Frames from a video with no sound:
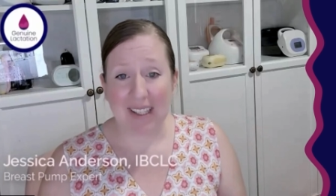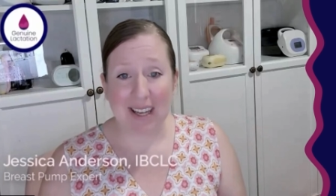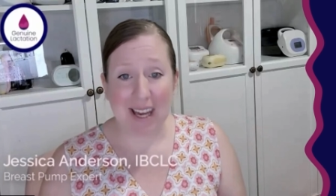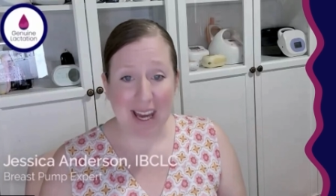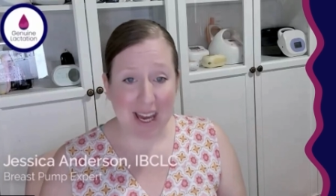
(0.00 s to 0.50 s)

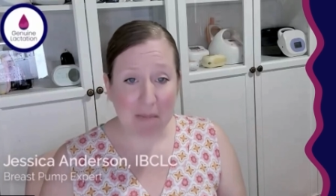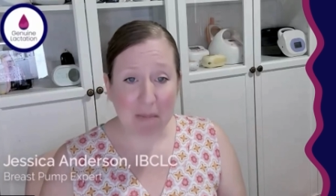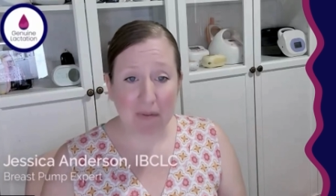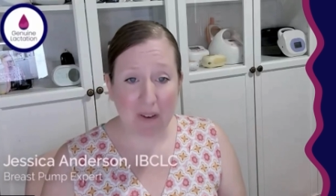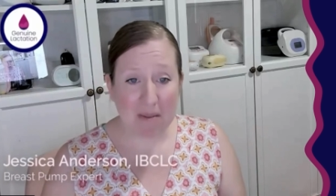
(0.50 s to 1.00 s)
keep
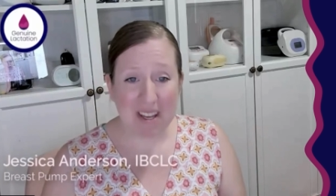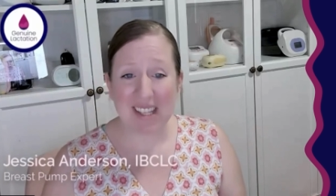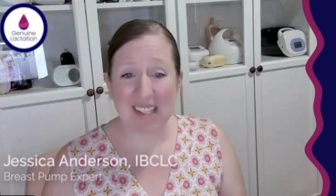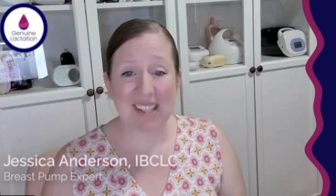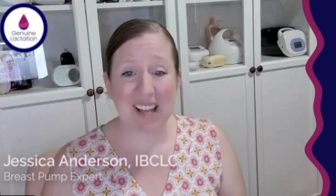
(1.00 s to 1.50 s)
from it. The
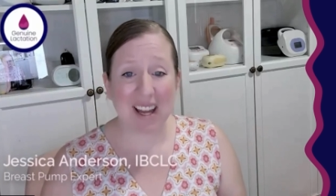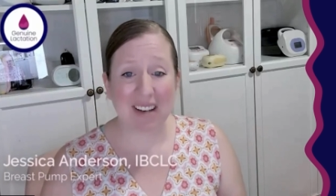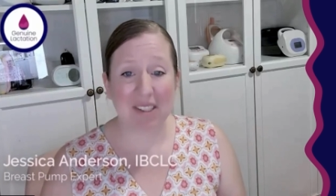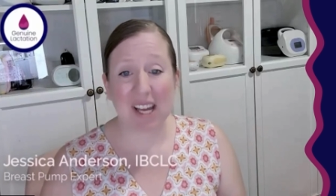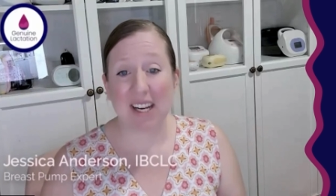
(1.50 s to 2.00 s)
set
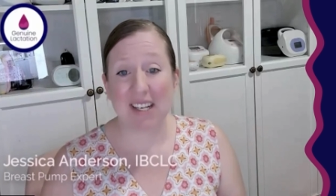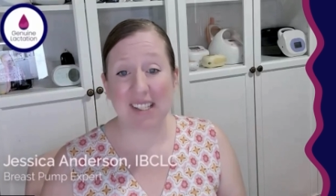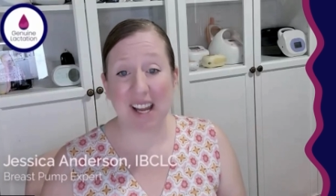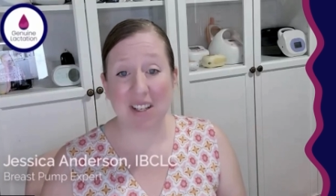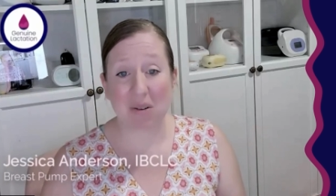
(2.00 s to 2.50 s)
was kind of
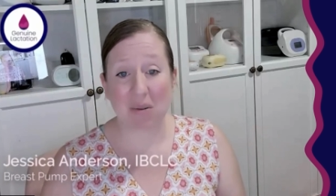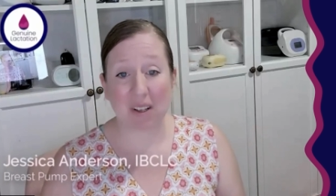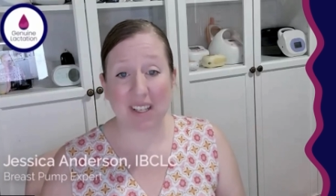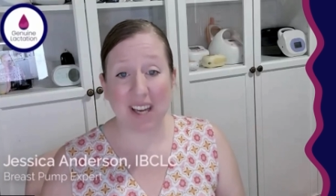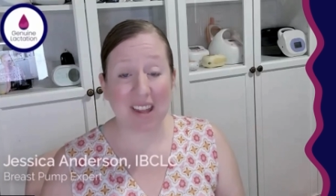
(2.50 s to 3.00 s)
designed to work
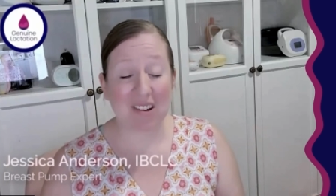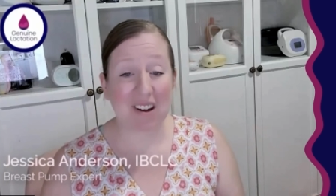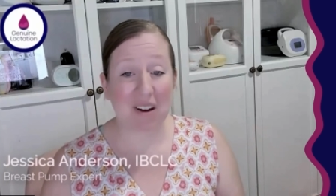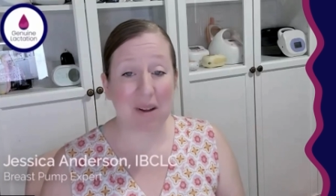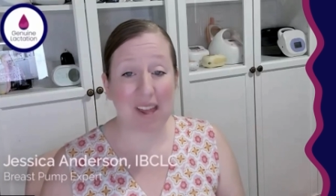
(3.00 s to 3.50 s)
together,
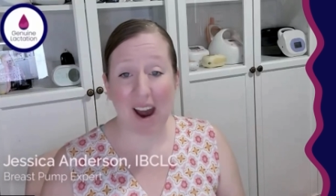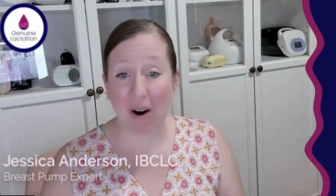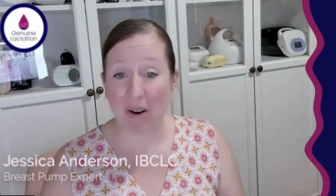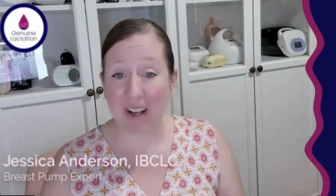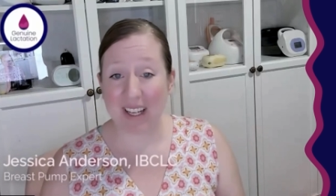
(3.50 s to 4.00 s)
and
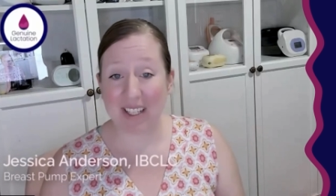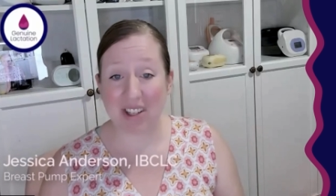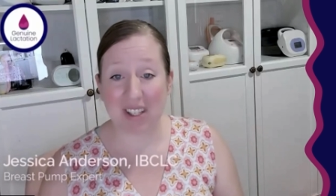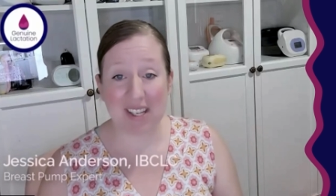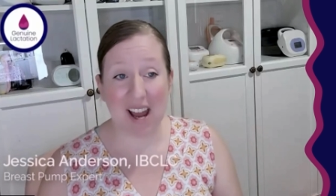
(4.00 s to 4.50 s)
without it, it's
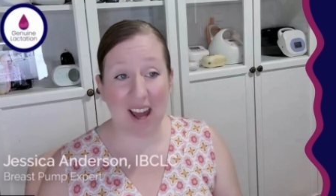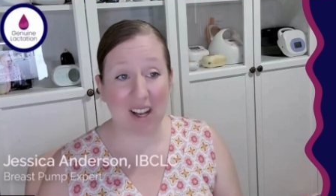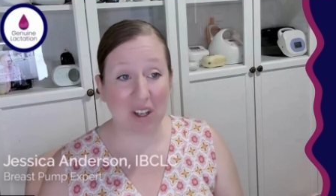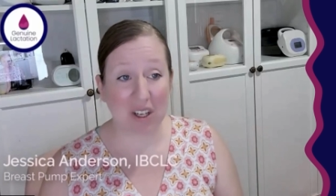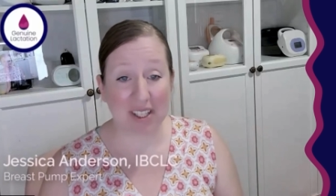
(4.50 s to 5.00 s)
just not a
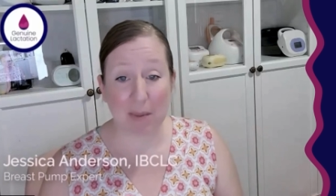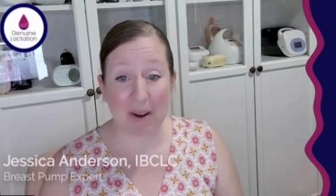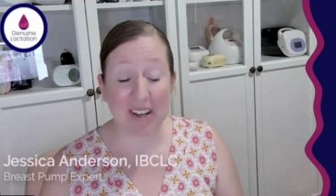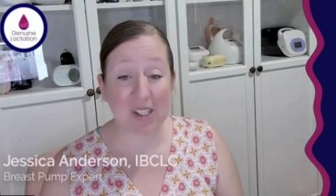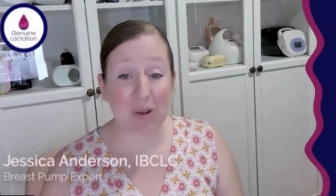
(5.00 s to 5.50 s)
good
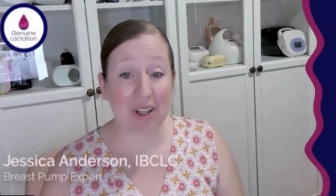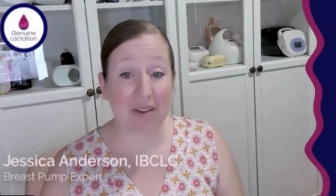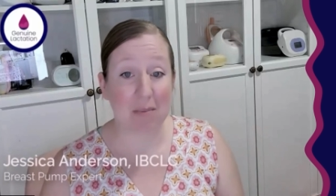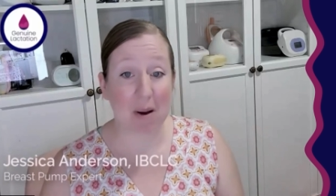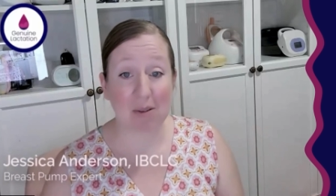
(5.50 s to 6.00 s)
experience. So it
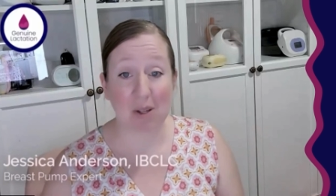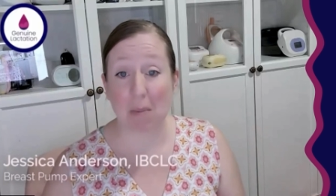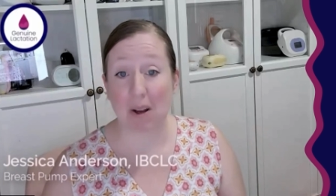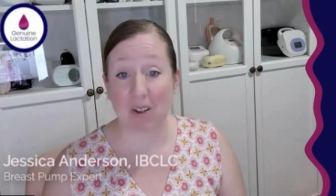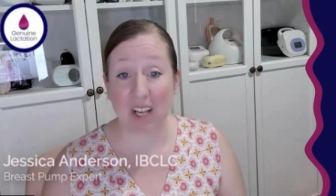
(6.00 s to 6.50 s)
leaves moms with a
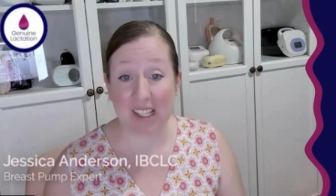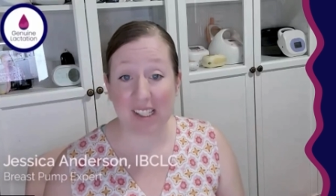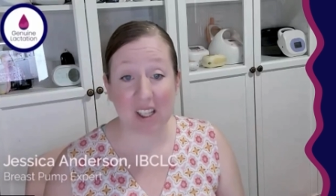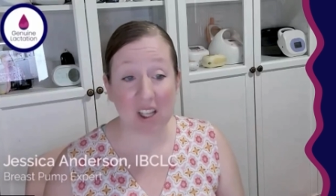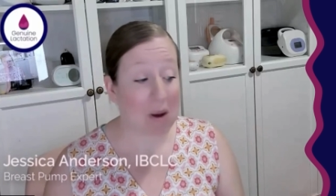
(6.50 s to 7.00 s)
bitter taste
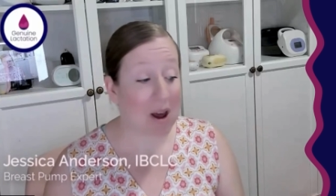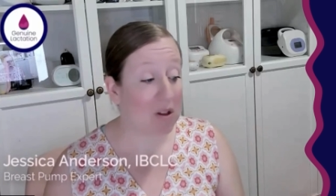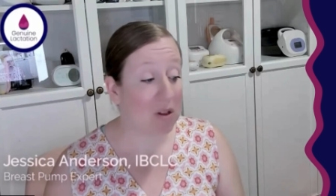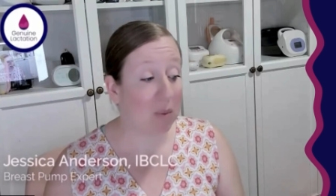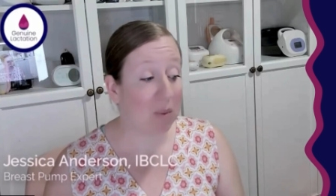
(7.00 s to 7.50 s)
in their
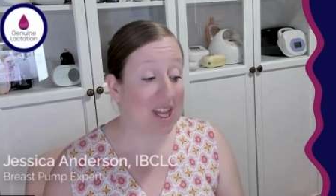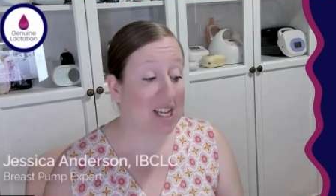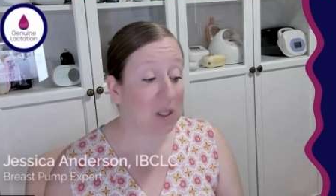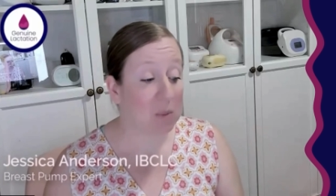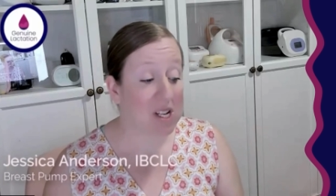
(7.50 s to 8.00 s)
mouth. With
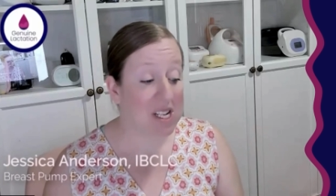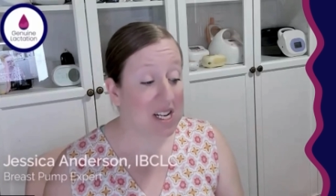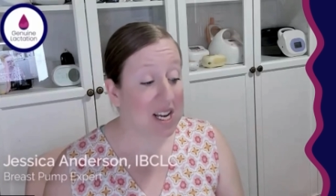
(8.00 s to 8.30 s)
this one,